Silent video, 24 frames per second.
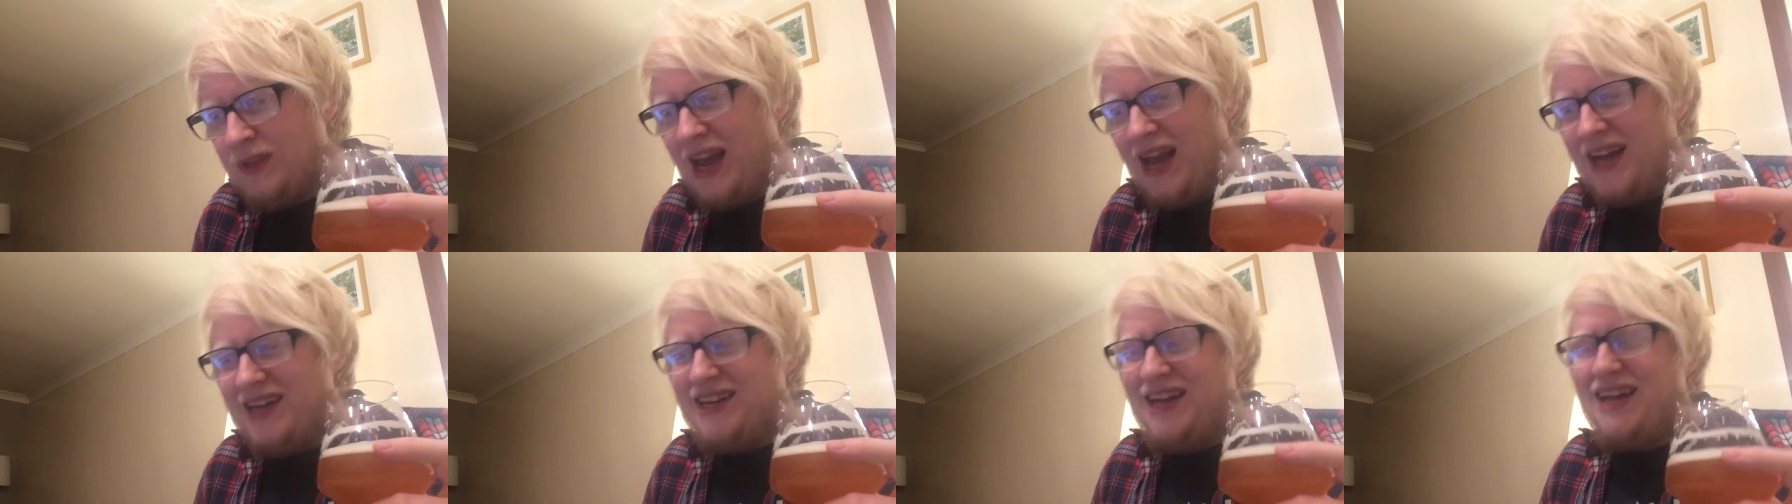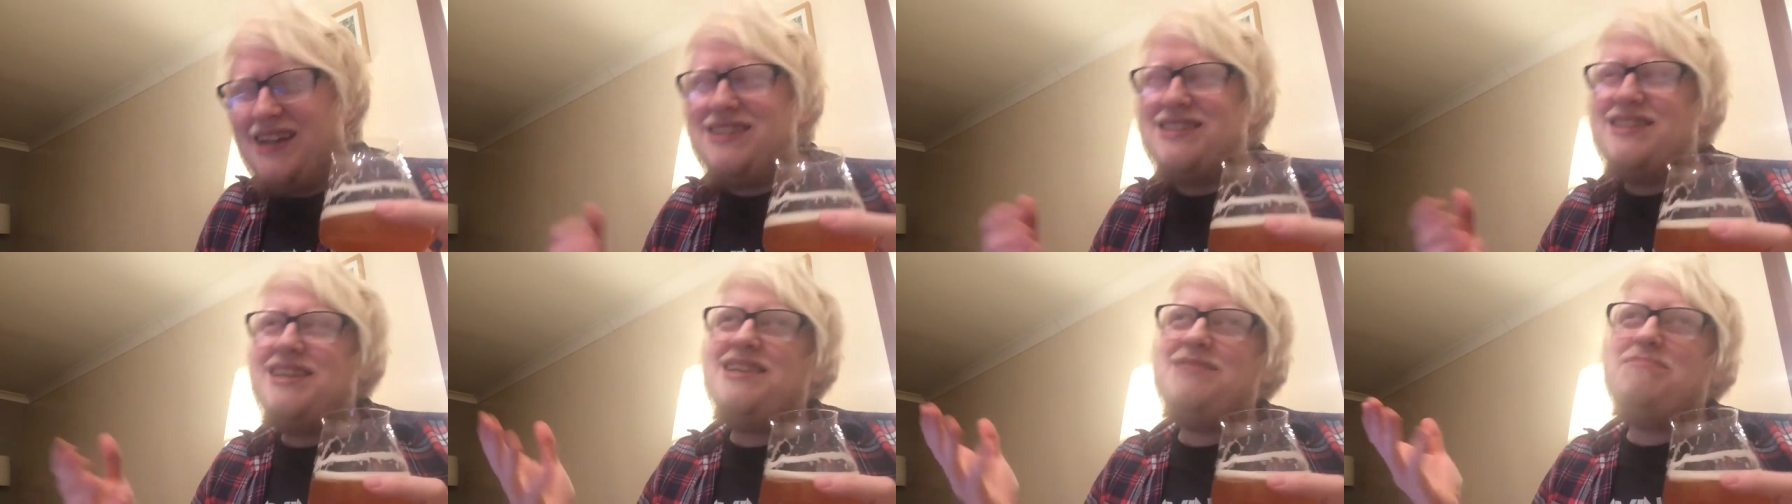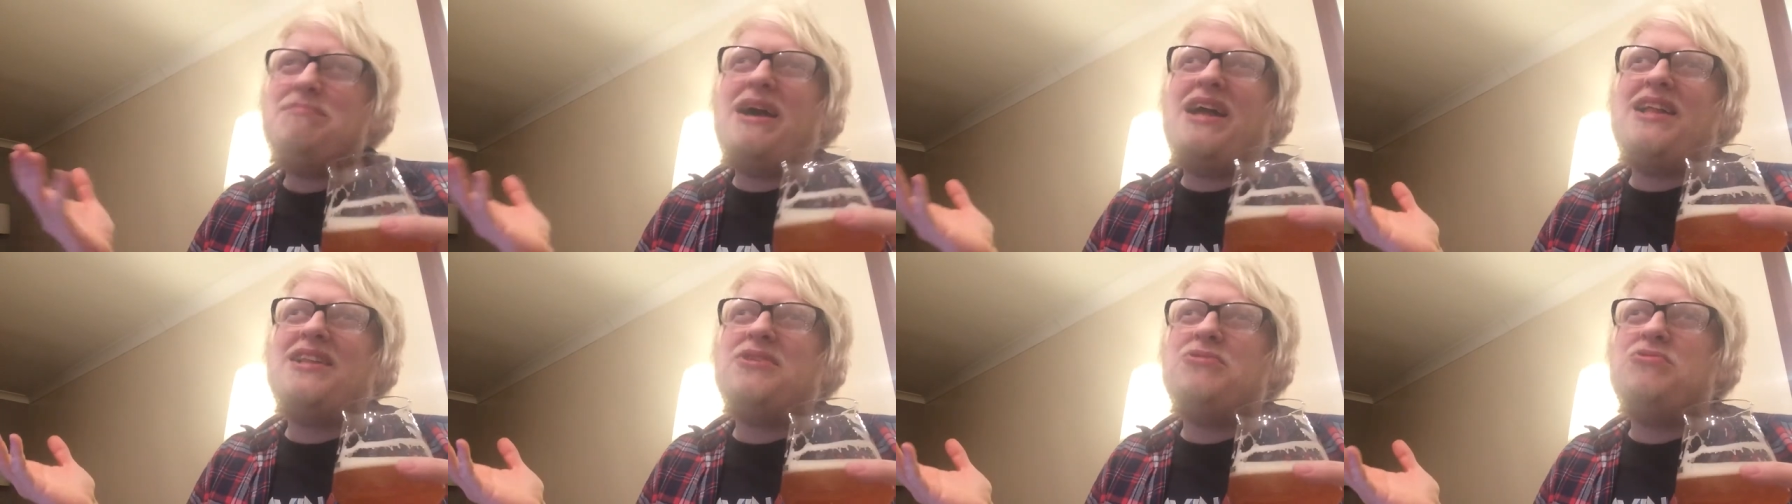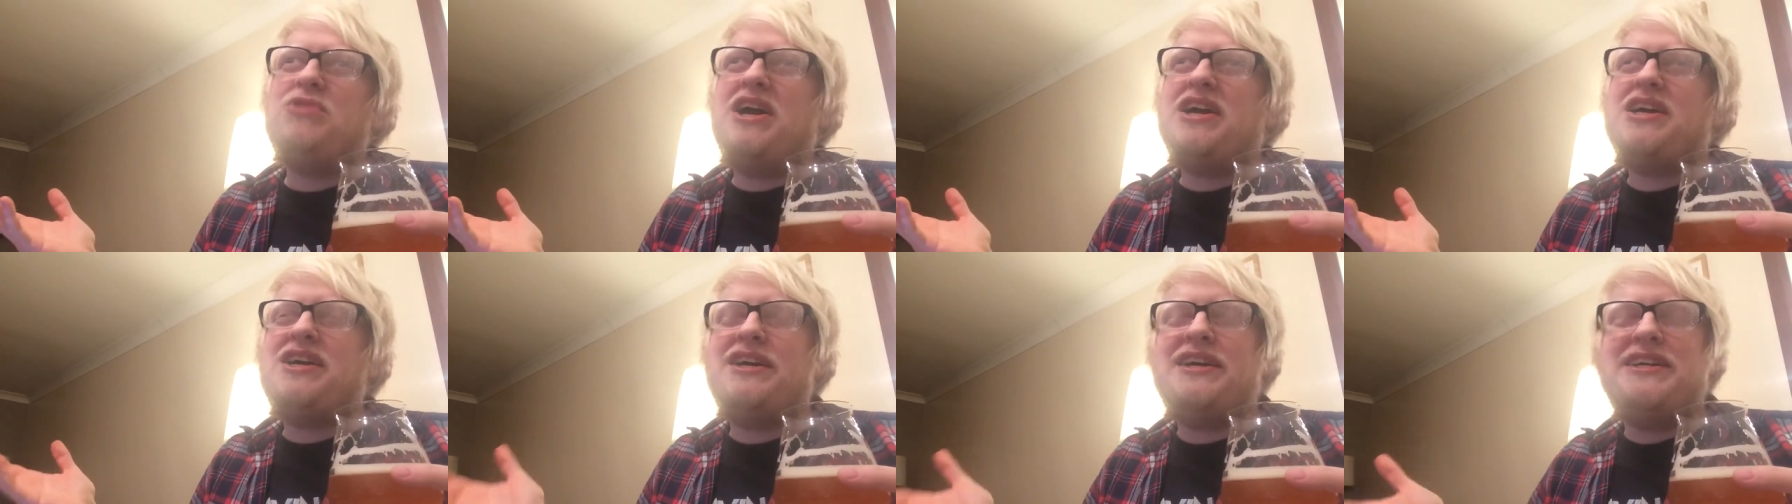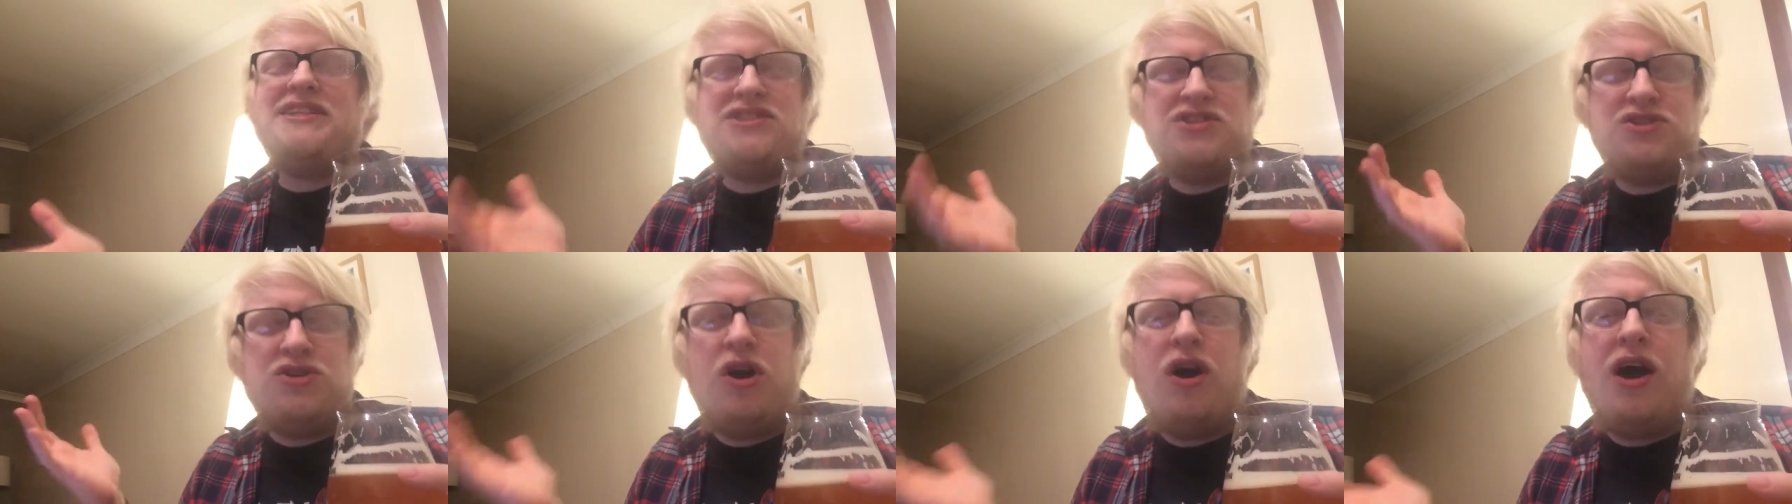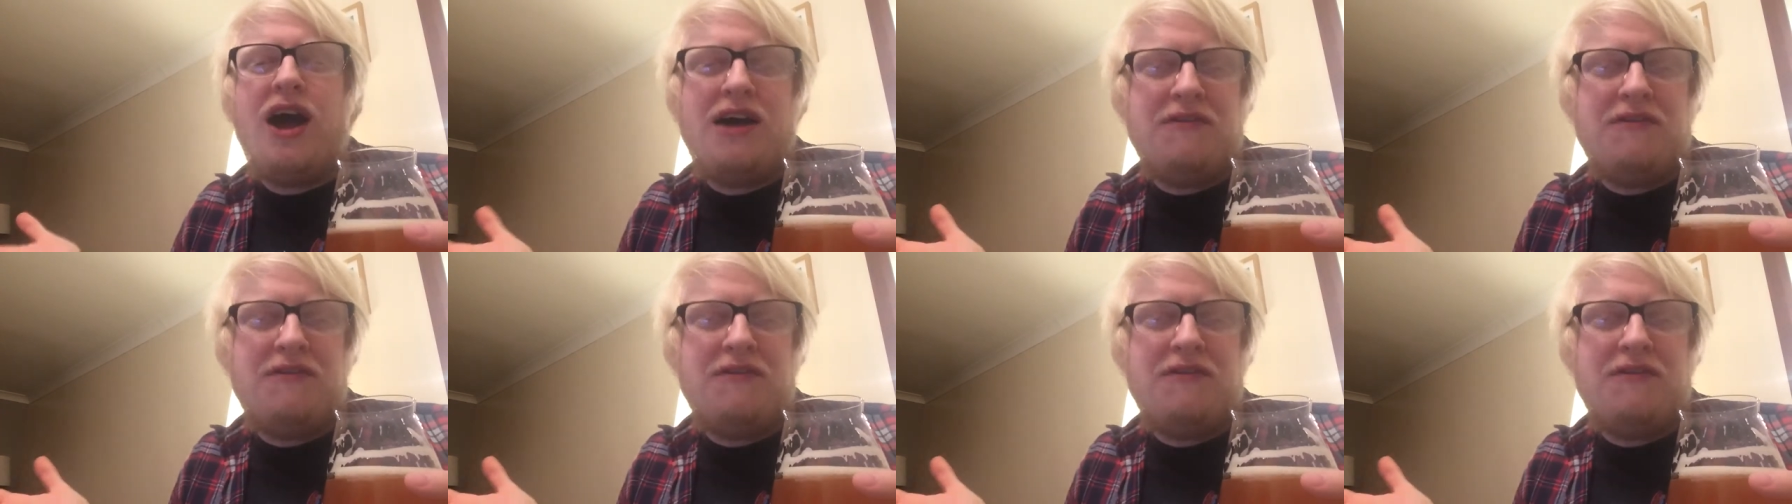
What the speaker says: And I said palate wrecker, it's not.